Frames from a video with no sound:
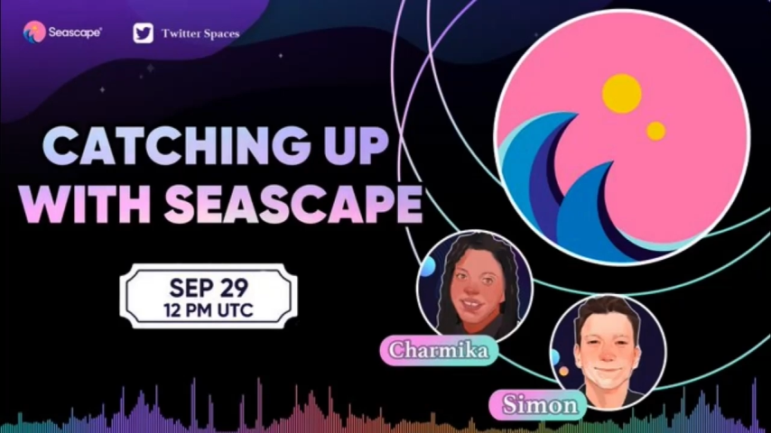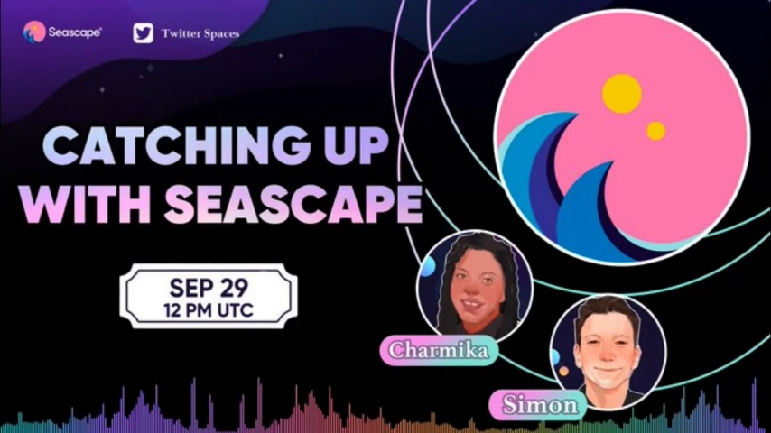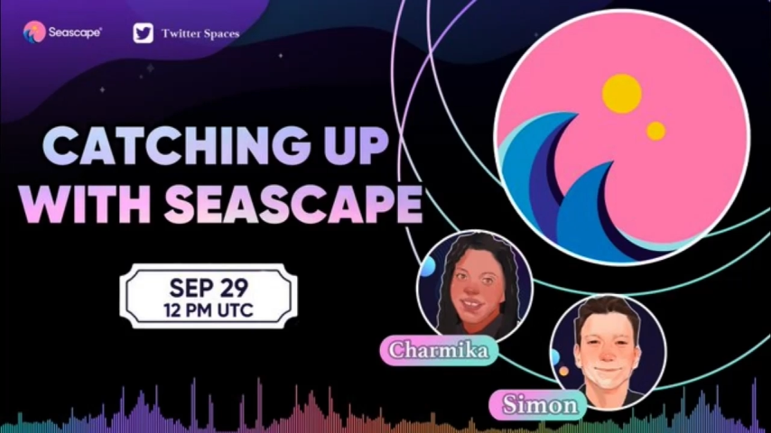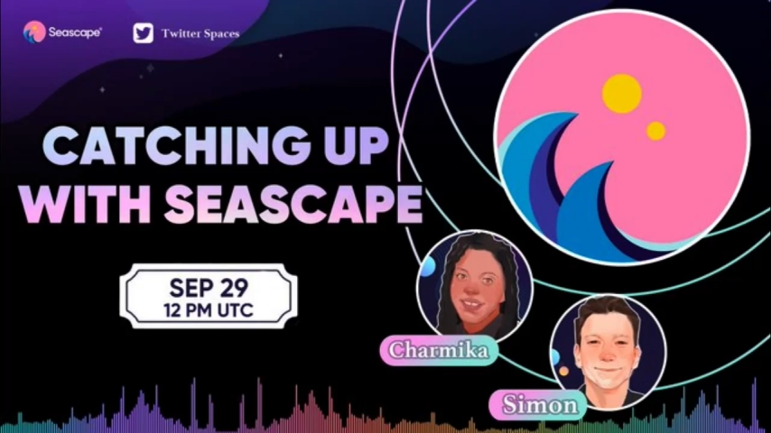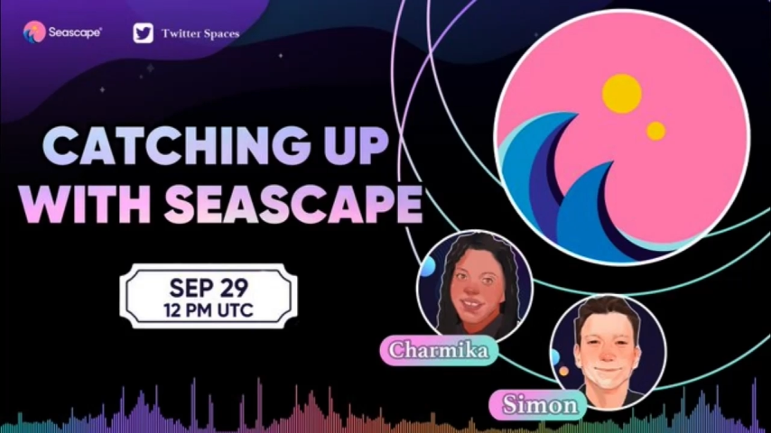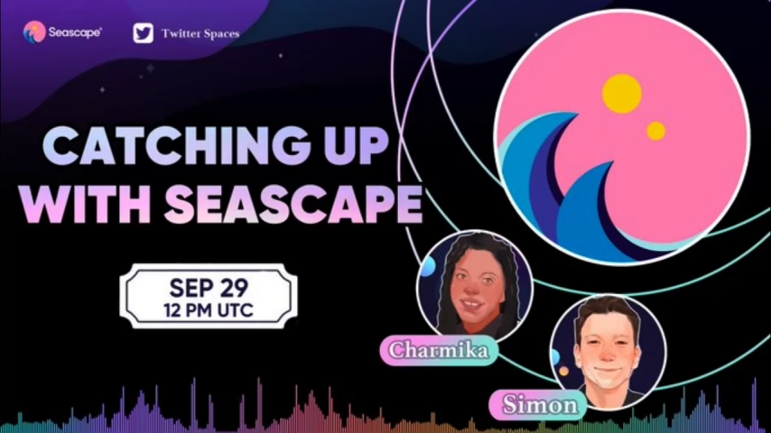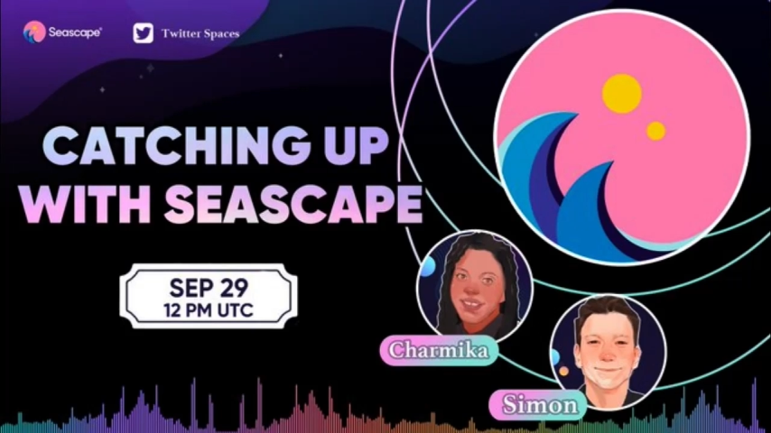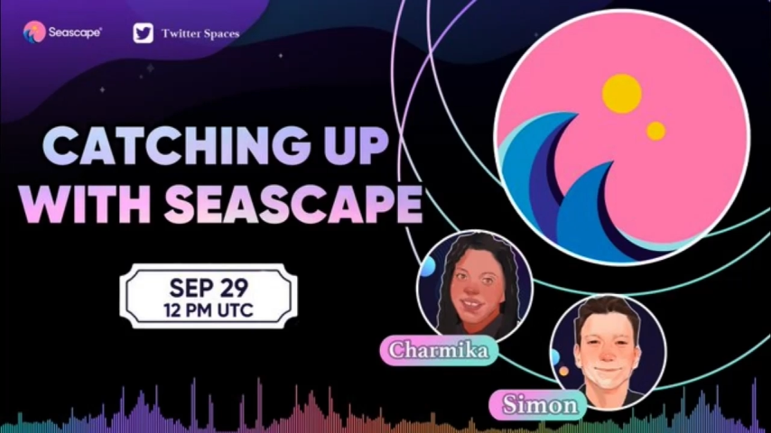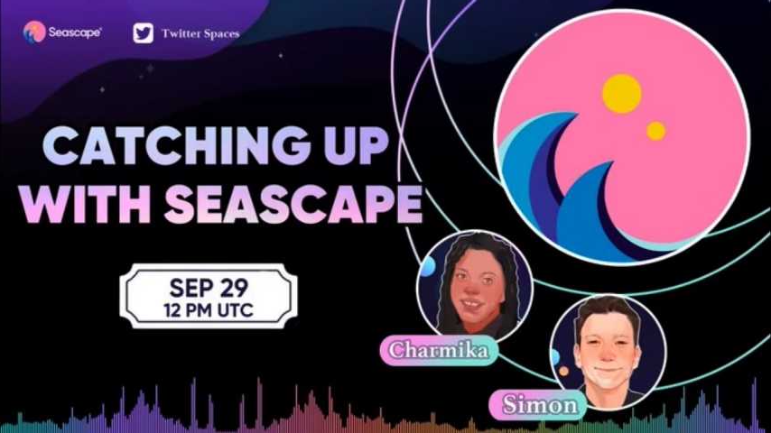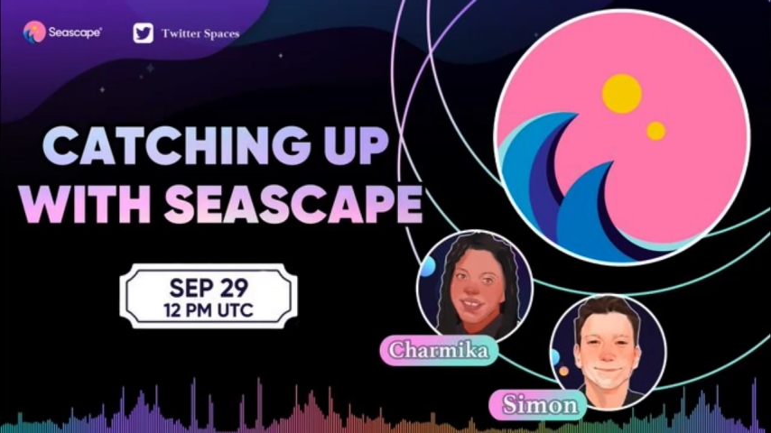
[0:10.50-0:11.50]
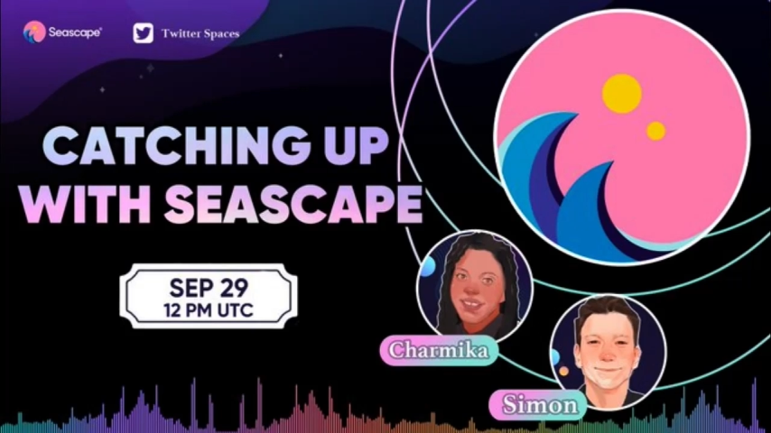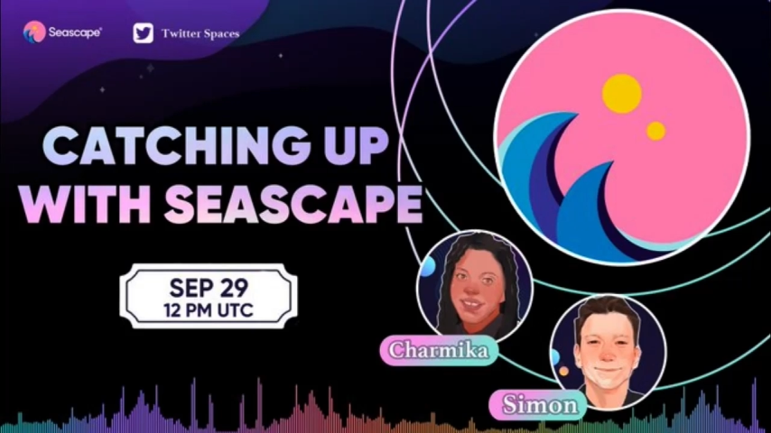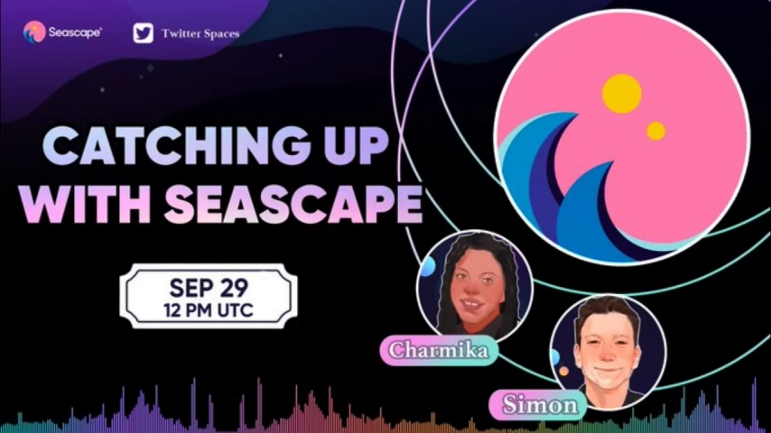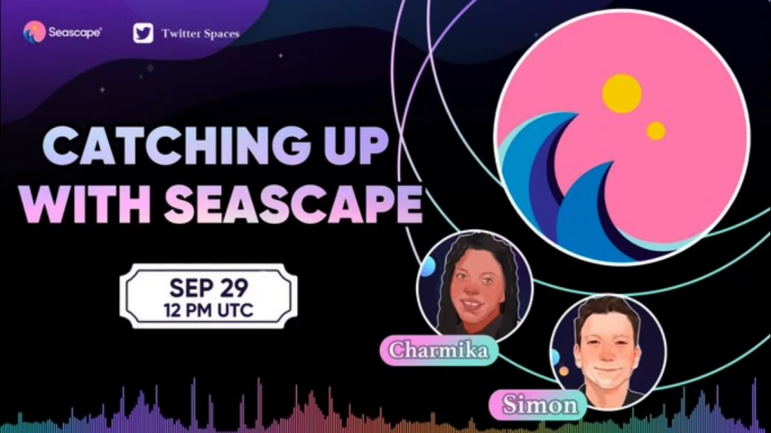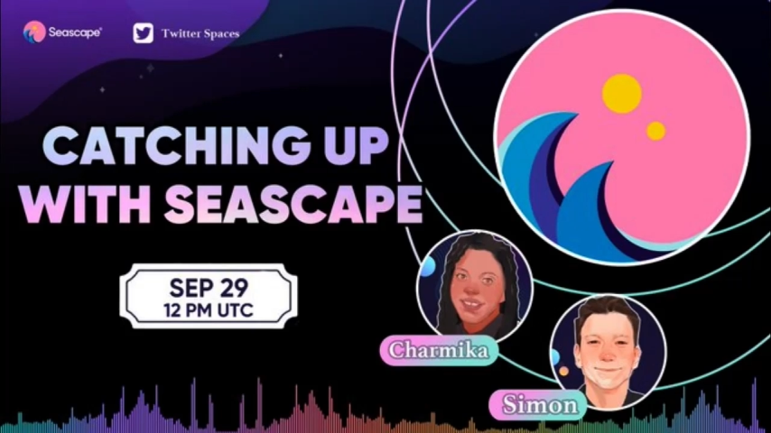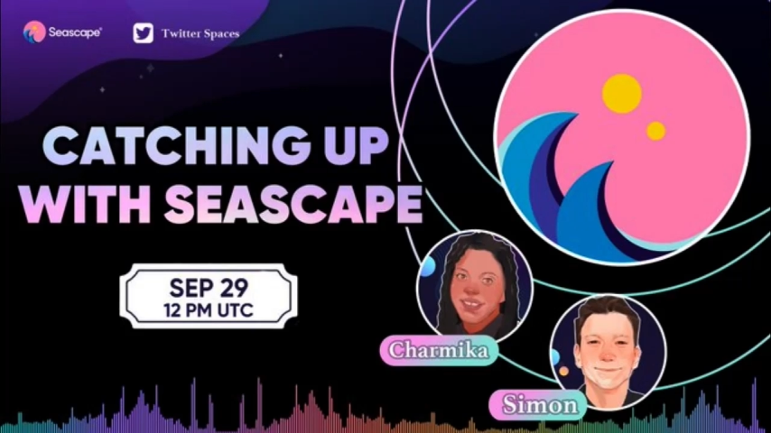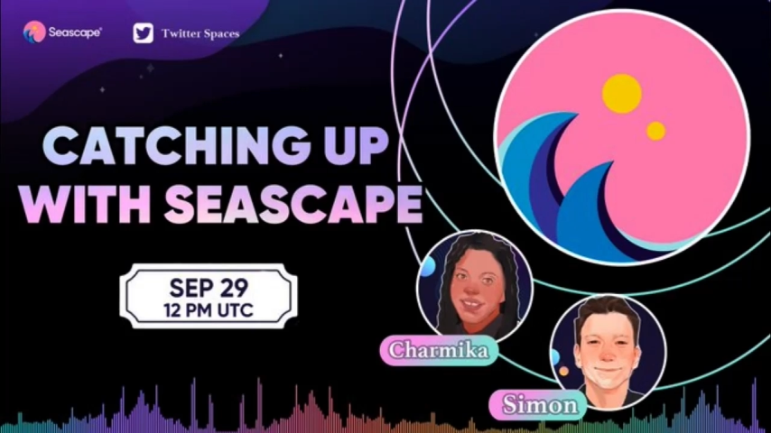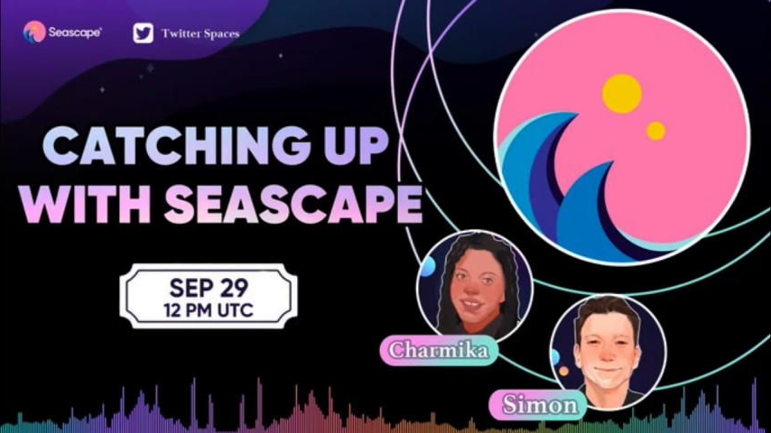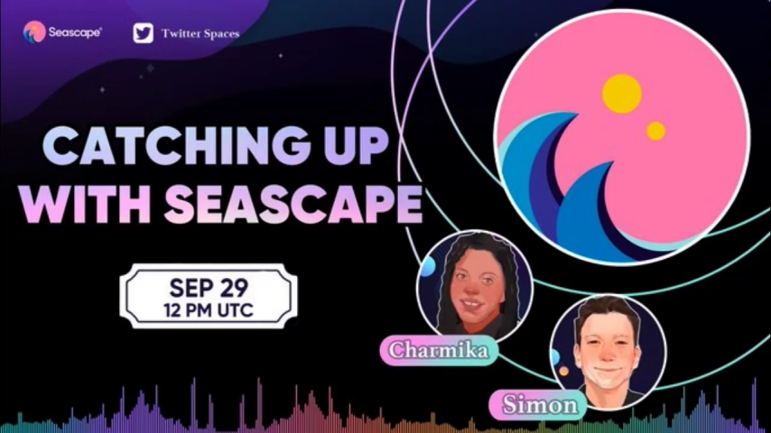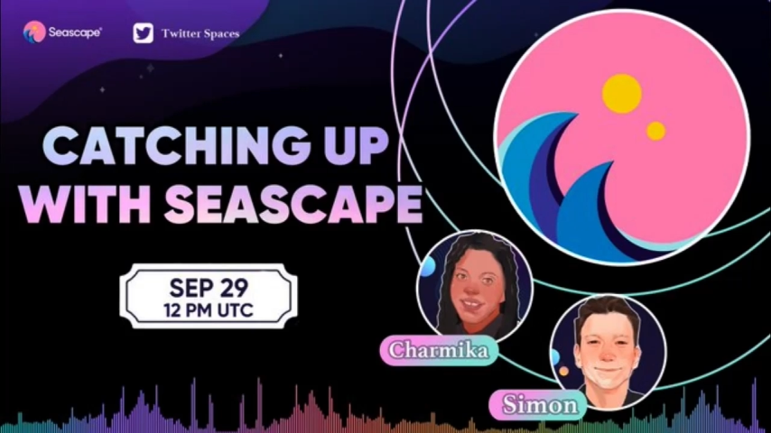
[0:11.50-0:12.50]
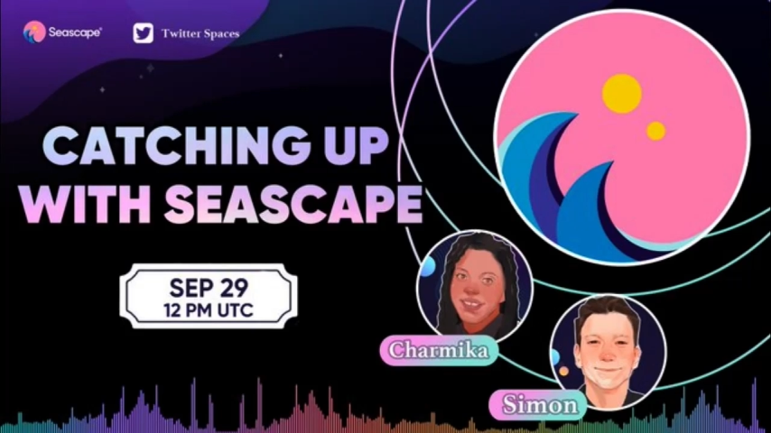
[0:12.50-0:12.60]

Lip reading: Nobody speaks.